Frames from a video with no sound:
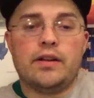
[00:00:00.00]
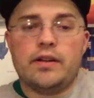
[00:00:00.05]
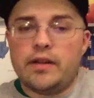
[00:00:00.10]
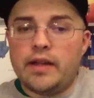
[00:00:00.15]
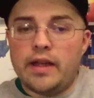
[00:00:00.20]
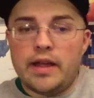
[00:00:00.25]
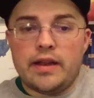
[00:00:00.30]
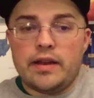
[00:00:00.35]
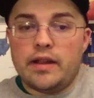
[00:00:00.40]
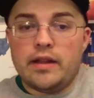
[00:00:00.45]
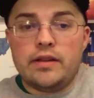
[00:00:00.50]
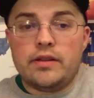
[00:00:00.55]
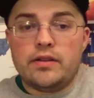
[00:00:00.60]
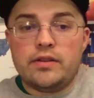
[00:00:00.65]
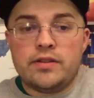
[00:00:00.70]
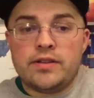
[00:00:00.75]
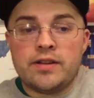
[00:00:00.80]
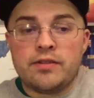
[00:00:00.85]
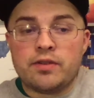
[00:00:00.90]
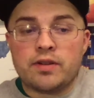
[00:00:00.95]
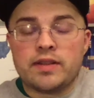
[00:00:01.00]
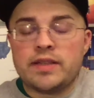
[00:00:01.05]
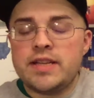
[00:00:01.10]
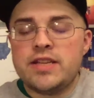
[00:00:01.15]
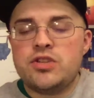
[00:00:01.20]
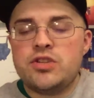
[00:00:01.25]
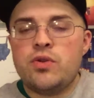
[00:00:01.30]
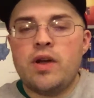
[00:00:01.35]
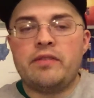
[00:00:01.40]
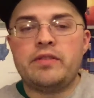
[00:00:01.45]
and and different
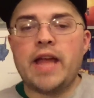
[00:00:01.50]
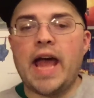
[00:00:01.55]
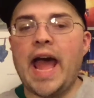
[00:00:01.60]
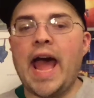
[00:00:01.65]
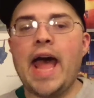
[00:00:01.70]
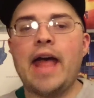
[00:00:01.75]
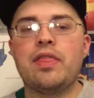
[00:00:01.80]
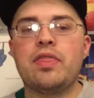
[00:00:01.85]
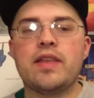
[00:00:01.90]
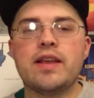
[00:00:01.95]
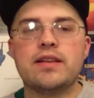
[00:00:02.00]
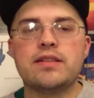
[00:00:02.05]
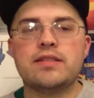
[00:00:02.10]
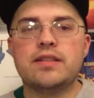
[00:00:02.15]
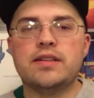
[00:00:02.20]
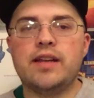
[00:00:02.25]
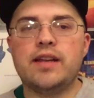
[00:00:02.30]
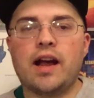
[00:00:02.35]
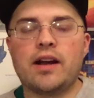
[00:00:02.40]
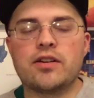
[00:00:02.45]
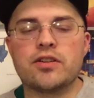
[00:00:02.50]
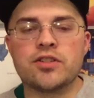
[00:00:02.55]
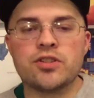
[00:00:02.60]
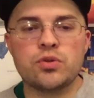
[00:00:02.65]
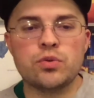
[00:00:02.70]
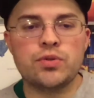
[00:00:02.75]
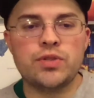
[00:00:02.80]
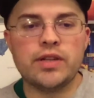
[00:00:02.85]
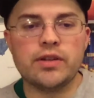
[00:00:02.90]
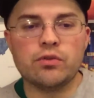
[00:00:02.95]
things. You have to add things that Dr.
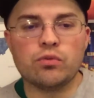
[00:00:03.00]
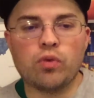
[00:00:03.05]
Seuss didn't